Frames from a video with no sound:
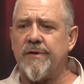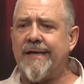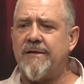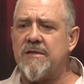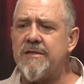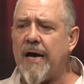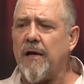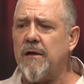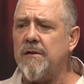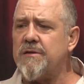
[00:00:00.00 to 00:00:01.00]

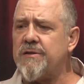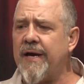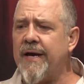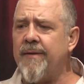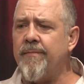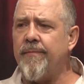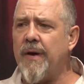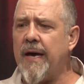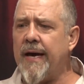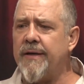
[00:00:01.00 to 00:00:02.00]
exactly the same
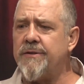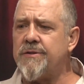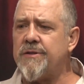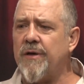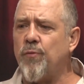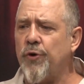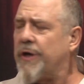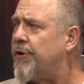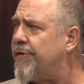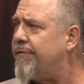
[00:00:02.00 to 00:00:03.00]
as
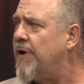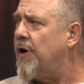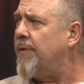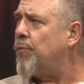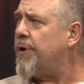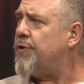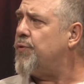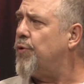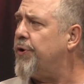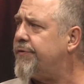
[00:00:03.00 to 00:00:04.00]
working on a farm where you
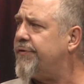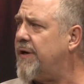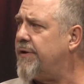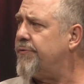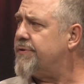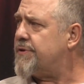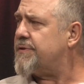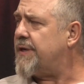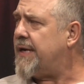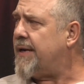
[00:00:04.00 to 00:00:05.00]
work together as a
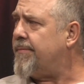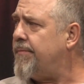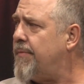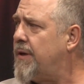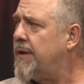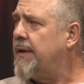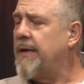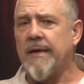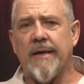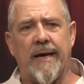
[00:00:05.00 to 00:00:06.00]
team
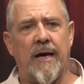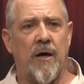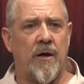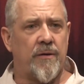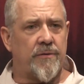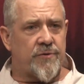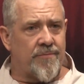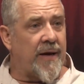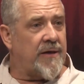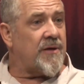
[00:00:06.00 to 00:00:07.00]
to
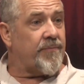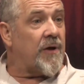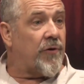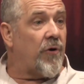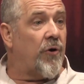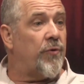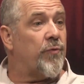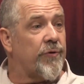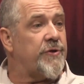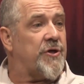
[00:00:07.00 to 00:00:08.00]
make something grow
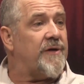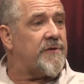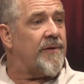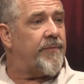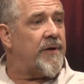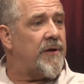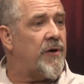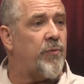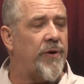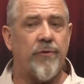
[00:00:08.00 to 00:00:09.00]
or achieve something, you know,
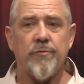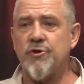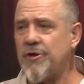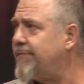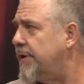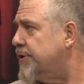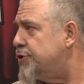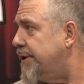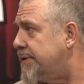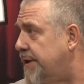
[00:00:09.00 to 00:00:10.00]
whether it was shoveling
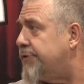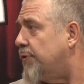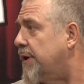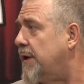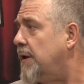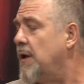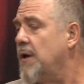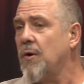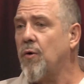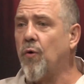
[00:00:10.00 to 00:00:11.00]
shit literally
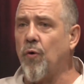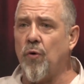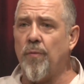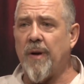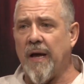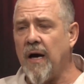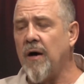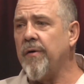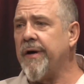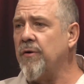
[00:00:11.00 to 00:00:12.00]
or
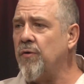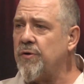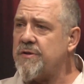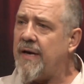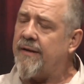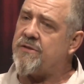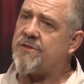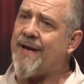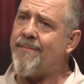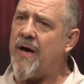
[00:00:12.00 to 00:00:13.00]
ploughing, and
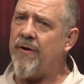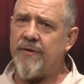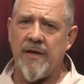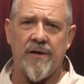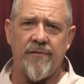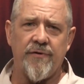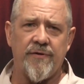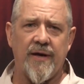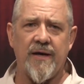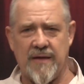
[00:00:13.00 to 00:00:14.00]
somehow at the end of the
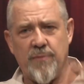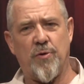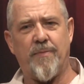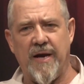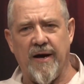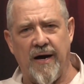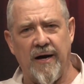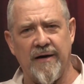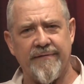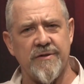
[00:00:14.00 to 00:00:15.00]
day there would be a
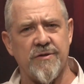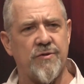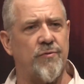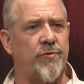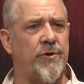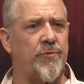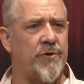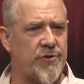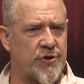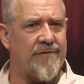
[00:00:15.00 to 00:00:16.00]
harvest or you would
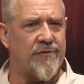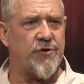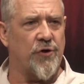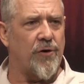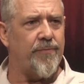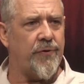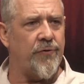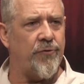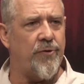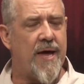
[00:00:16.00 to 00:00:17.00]
achieve a job, you
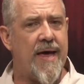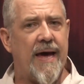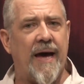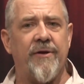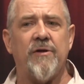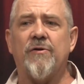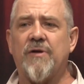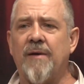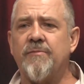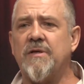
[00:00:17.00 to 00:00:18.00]
know, and then you'd
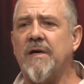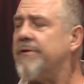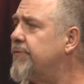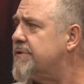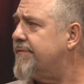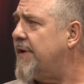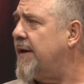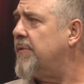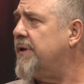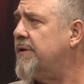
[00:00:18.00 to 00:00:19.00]
come together as a
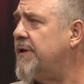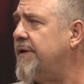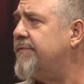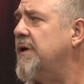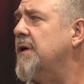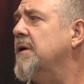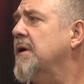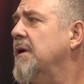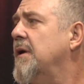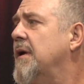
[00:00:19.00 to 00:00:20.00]
family in the evening
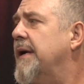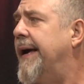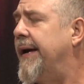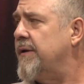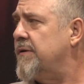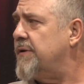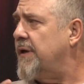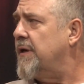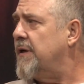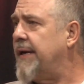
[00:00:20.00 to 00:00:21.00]
and
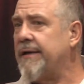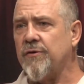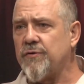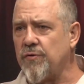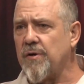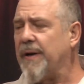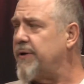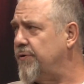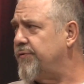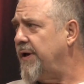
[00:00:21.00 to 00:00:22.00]
you'd talk about
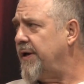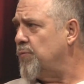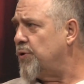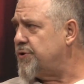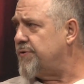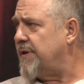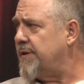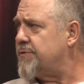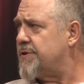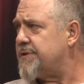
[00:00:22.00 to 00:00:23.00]
your day and what you'd done. There
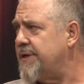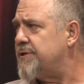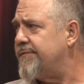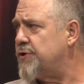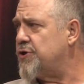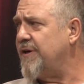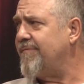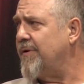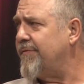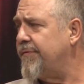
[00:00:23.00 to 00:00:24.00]
was a sense of
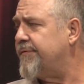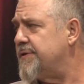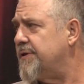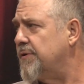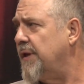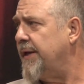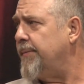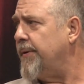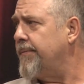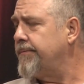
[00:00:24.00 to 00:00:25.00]
achievement for physical labour.